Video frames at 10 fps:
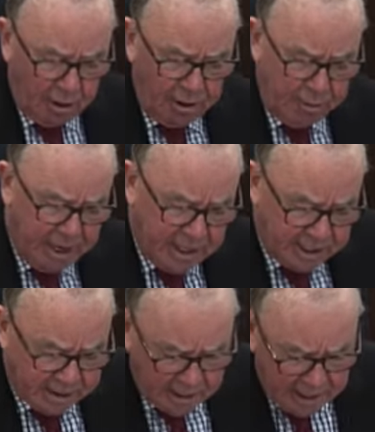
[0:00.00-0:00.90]
on the
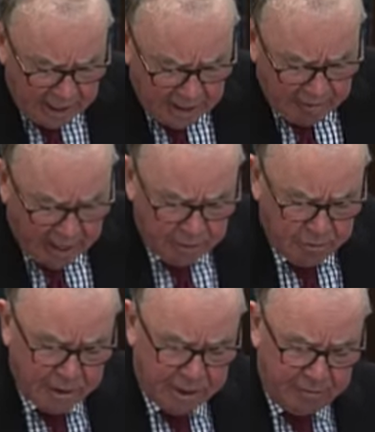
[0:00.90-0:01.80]
basis that he
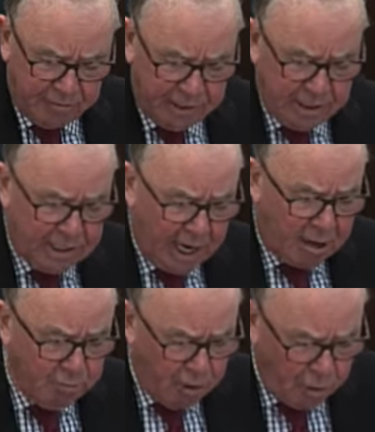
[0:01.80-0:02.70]
valued the services
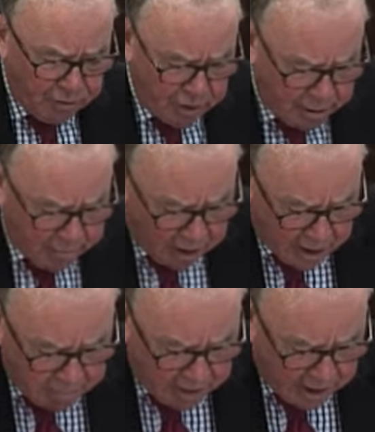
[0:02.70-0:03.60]
at more than the
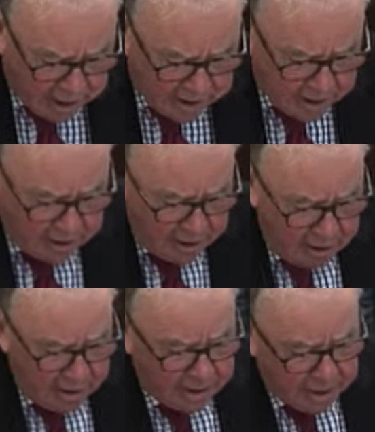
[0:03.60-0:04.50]
market price,
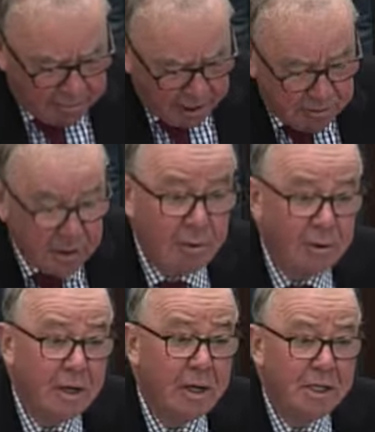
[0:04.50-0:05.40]
sometimes
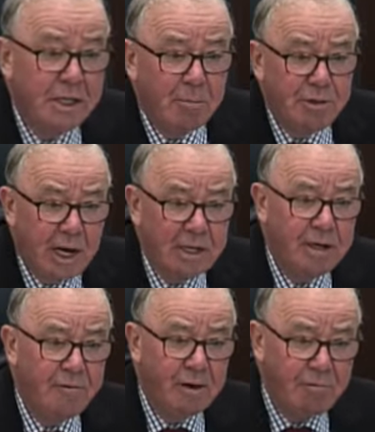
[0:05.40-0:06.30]
called
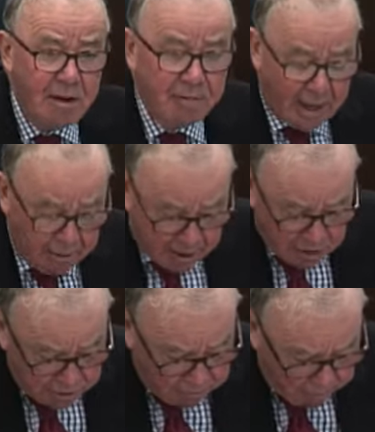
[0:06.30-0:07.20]
subjective
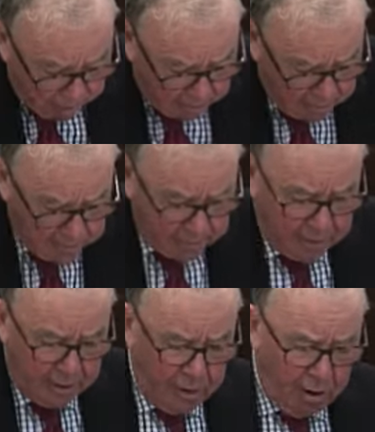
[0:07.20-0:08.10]
revaluation.
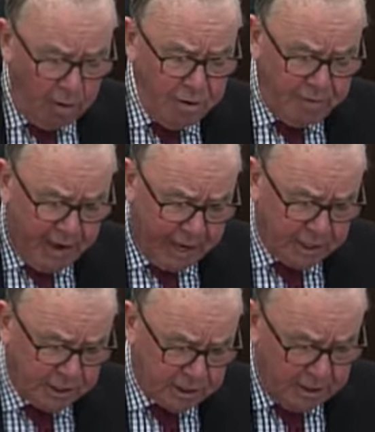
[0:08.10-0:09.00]
On the
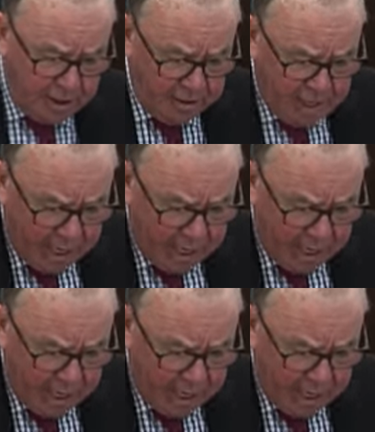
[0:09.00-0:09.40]
facts, the